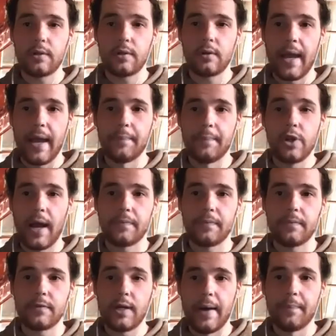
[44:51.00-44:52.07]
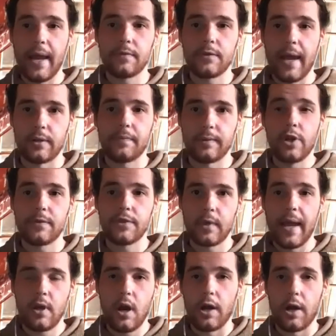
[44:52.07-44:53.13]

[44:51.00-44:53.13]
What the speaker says: am stationed. Are you